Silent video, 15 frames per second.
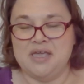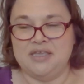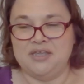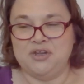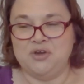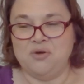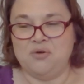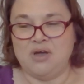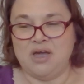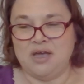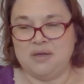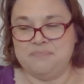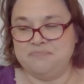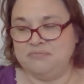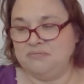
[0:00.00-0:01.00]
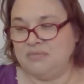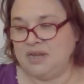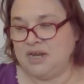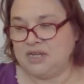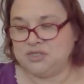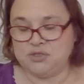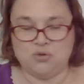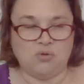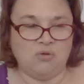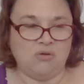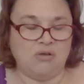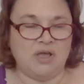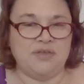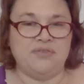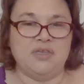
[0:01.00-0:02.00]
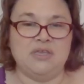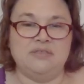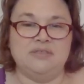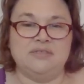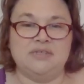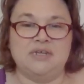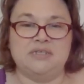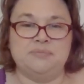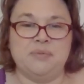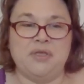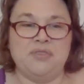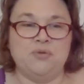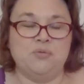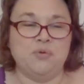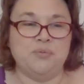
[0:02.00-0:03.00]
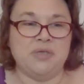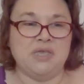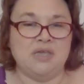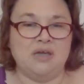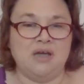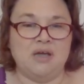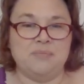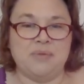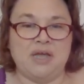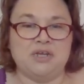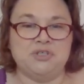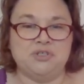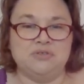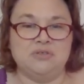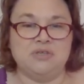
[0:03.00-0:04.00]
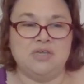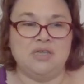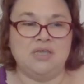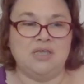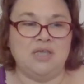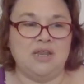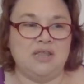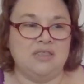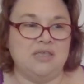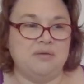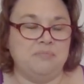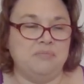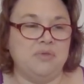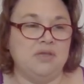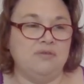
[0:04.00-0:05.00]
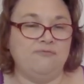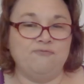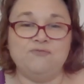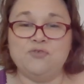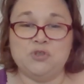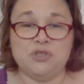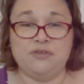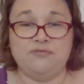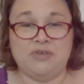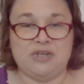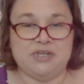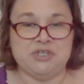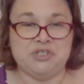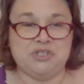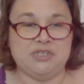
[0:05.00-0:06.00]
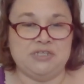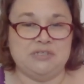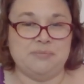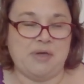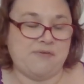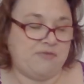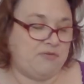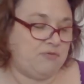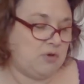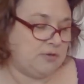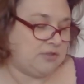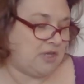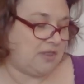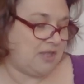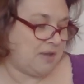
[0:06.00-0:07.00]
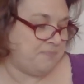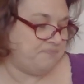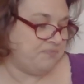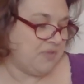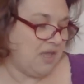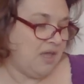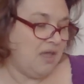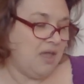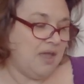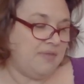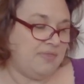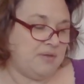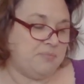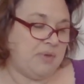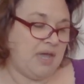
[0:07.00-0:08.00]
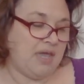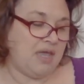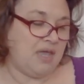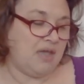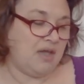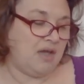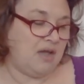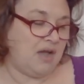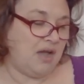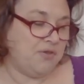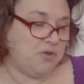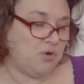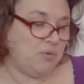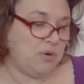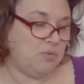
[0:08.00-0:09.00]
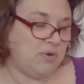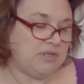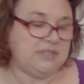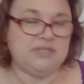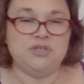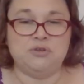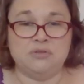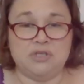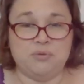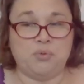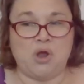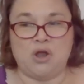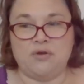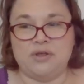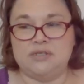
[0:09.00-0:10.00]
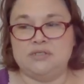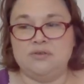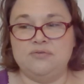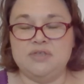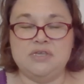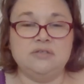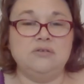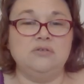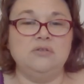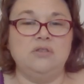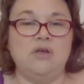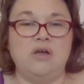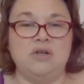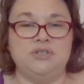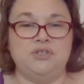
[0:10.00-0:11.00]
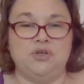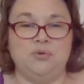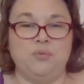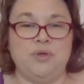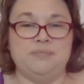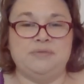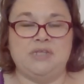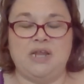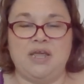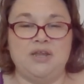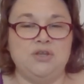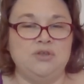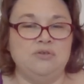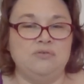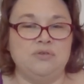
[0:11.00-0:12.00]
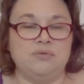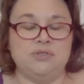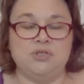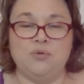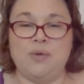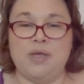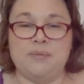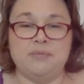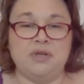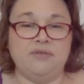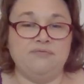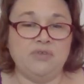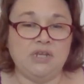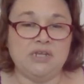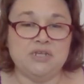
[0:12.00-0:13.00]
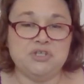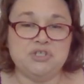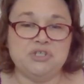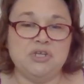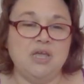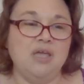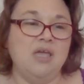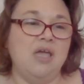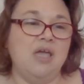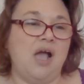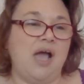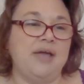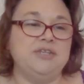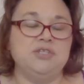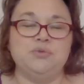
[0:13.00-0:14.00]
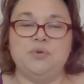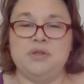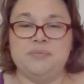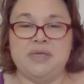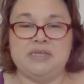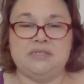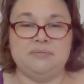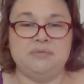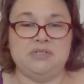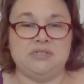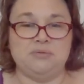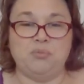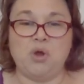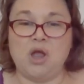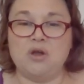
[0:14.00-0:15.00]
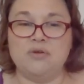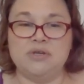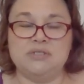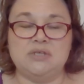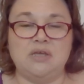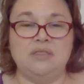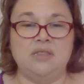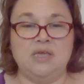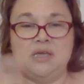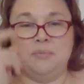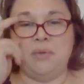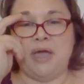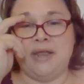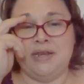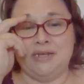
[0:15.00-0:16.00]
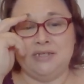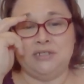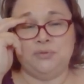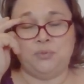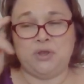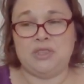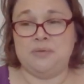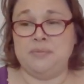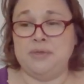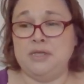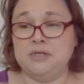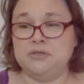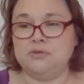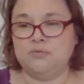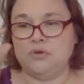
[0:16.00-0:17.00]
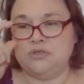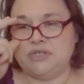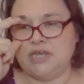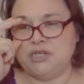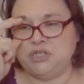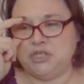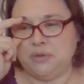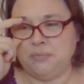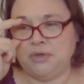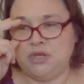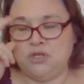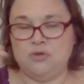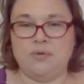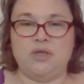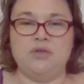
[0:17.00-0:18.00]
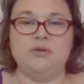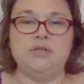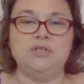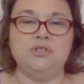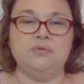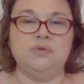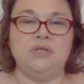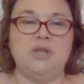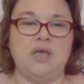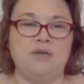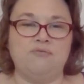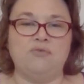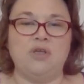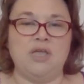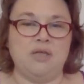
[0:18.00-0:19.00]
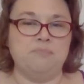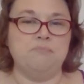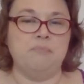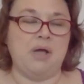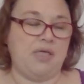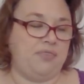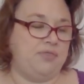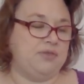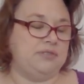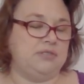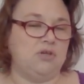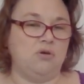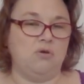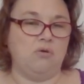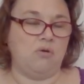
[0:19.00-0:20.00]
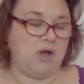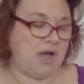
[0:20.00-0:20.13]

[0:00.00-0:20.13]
you know, um, my next goal, I think this next month will be um, actually getting them fully finished, get some FFOs on them. Then my other one was yearly progress. So these are long term whips that I knew there was no way I'm going to finish. I just want to make some decent progress on them. I needed to bring them into the rotation, but knew I couldn't do it every month. So